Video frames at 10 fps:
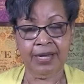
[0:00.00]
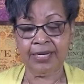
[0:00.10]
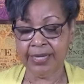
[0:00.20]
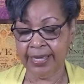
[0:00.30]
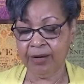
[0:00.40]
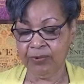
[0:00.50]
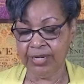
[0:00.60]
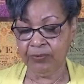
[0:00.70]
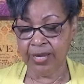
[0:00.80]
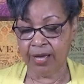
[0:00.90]
And again,
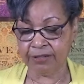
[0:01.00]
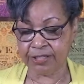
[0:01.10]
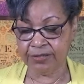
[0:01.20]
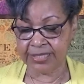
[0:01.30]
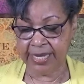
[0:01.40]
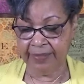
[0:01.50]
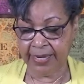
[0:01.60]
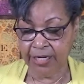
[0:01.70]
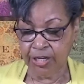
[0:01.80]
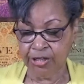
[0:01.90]
we also said
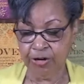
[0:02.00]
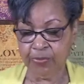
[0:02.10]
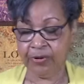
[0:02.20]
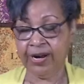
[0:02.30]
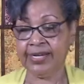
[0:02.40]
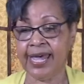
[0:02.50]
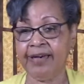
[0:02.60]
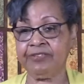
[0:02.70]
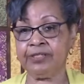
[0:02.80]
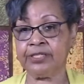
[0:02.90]
that your prayer
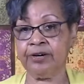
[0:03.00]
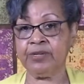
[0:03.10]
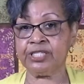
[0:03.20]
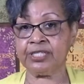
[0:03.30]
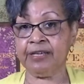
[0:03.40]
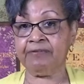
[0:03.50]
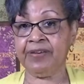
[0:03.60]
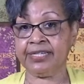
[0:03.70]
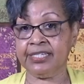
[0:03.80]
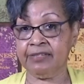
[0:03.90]
life determines the
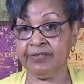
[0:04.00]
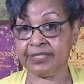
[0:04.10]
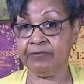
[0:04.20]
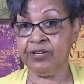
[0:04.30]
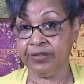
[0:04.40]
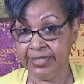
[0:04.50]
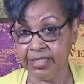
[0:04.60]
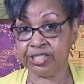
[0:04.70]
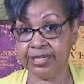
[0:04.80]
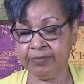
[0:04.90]
effectiveness of your
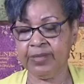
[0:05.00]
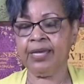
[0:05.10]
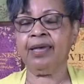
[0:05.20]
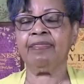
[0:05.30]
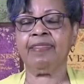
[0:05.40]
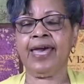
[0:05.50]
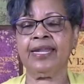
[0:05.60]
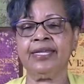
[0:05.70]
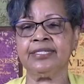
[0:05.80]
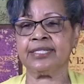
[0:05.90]
leadership.
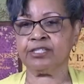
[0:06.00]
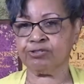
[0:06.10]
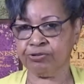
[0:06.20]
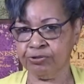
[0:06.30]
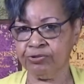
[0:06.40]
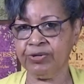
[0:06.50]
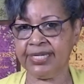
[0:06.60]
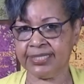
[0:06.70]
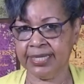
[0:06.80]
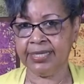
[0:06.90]
That is as true
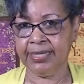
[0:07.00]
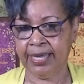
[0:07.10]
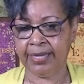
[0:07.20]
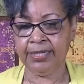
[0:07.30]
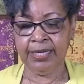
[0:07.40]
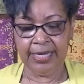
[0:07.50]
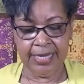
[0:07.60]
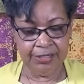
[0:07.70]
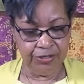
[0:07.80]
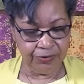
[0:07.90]
as it can get.
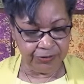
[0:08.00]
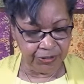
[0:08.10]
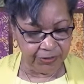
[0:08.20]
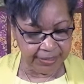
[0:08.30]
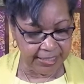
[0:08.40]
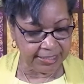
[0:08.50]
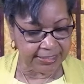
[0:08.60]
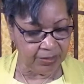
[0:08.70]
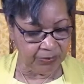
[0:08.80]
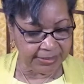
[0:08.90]
Your
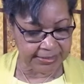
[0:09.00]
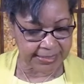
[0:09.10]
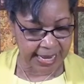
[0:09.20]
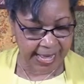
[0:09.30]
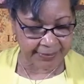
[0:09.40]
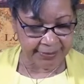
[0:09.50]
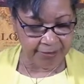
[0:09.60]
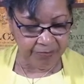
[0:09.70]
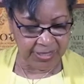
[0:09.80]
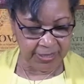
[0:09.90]
leadership will not
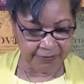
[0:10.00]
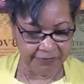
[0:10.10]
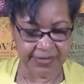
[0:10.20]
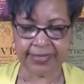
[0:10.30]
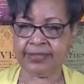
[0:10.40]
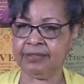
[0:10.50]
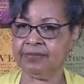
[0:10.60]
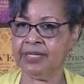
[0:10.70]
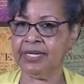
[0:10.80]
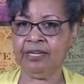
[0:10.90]
be effective
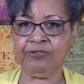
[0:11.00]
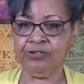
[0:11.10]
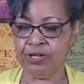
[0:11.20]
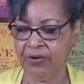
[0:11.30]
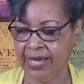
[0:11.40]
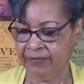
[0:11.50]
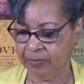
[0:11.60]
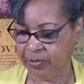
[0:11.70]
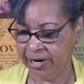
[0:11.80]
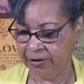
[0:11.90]
if you don't have a
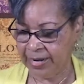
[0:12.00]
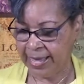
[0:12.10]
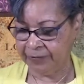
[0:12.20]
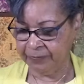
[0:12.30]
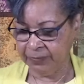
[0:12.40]
prayer life.